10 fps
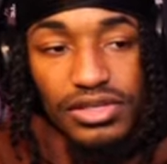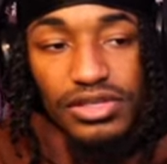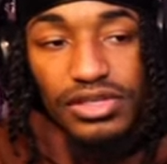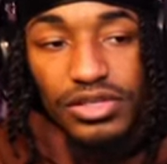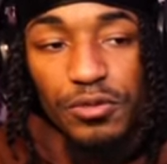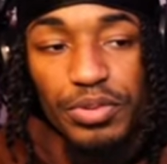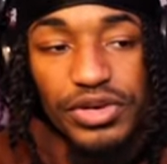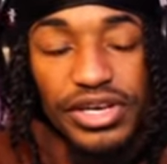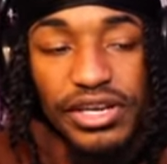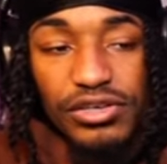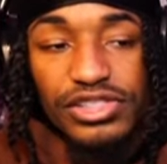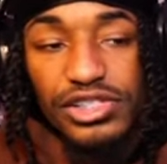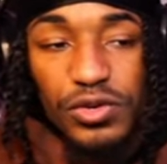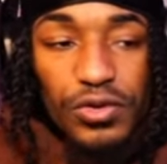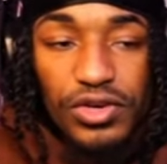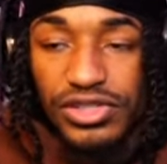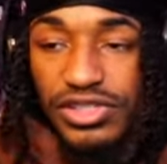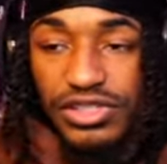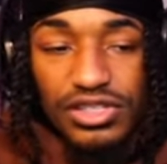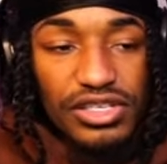you put energy towards,
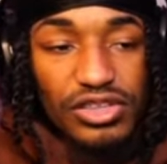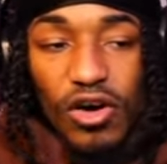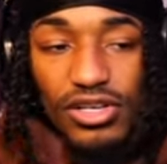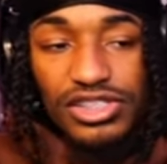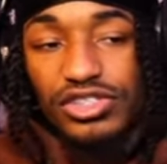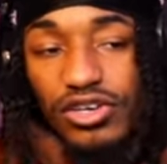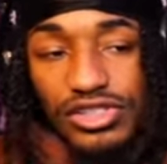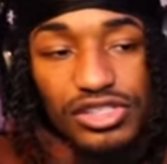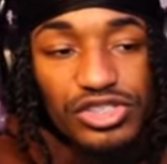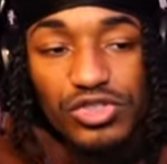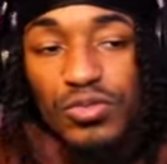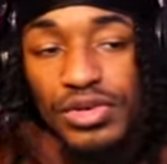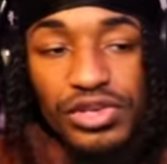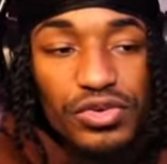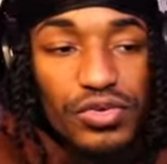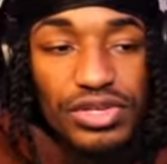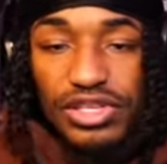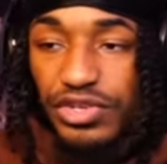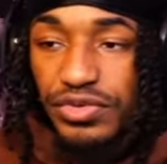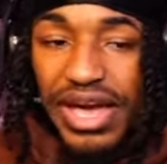and the thought starts consuming you, and then
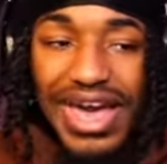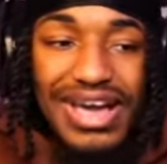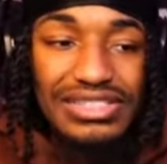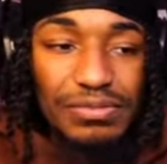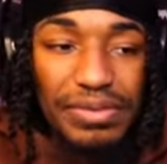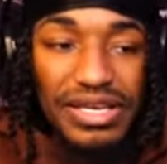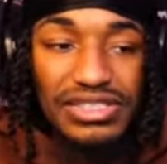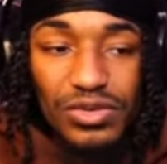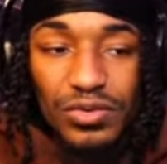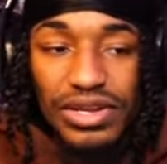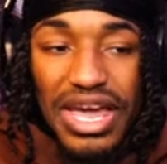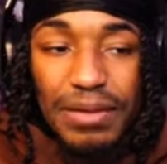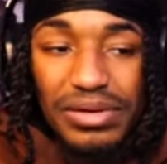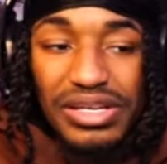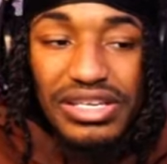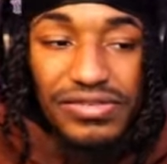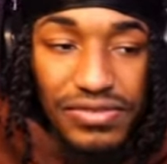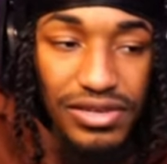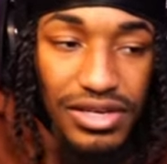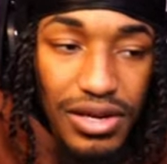you act based on that belief.
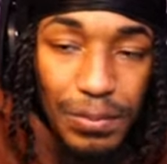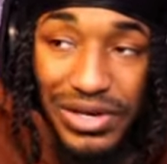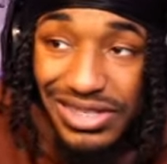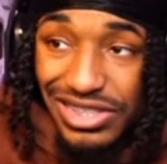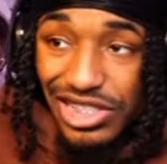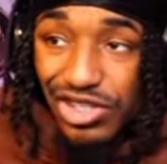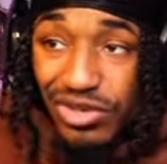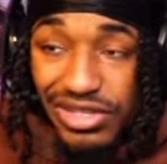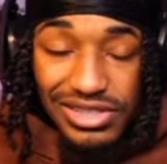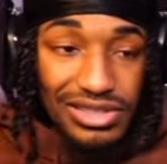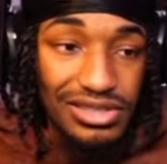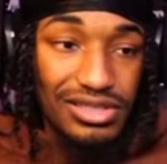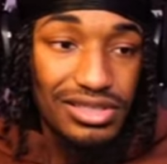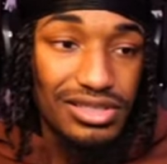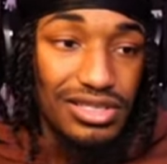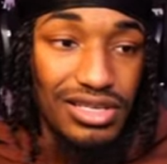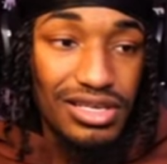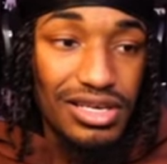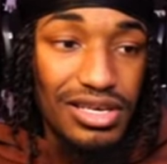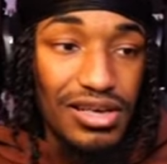But it's a choice.
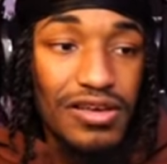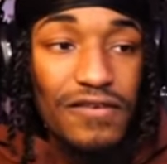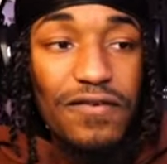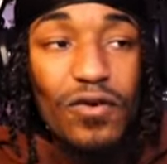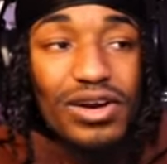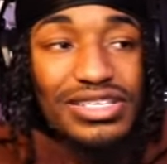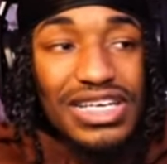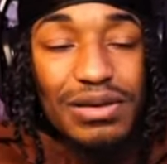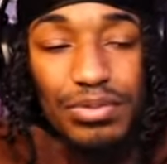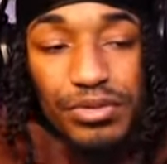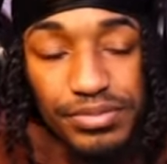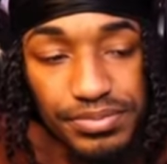For example,